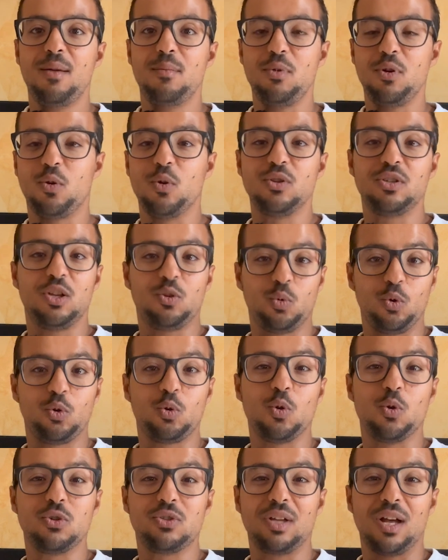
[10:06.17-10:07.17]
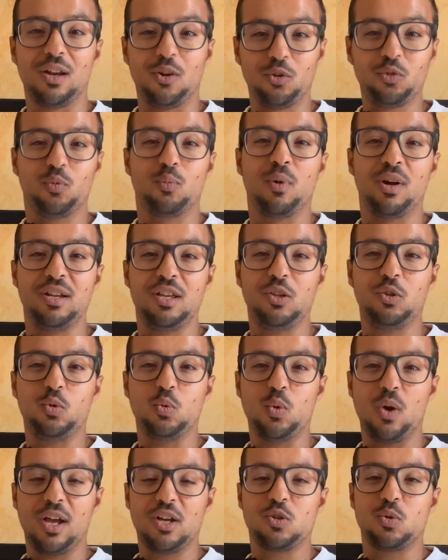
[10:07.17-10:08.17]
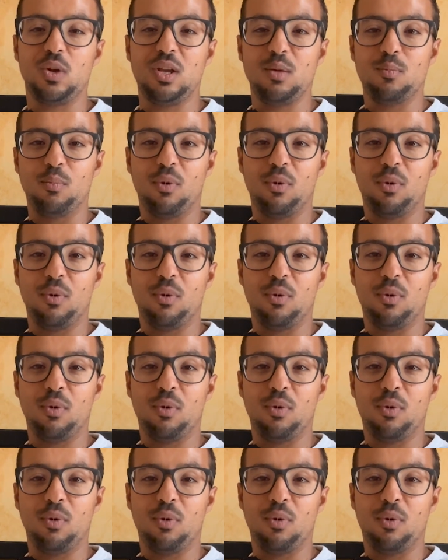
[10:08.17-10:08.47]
because it would cost a lot of money to actually